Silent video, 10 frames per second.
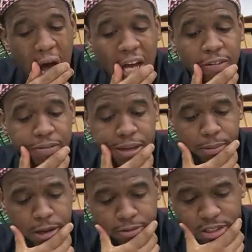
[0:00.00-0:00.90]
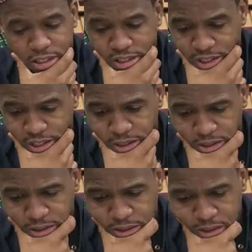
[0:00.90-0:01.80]
Family of the
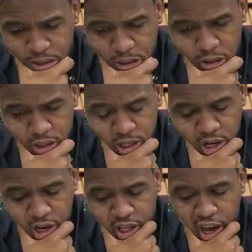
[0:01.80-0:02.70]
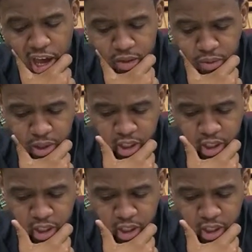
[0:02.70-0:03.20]
deceased sitting and gathering in a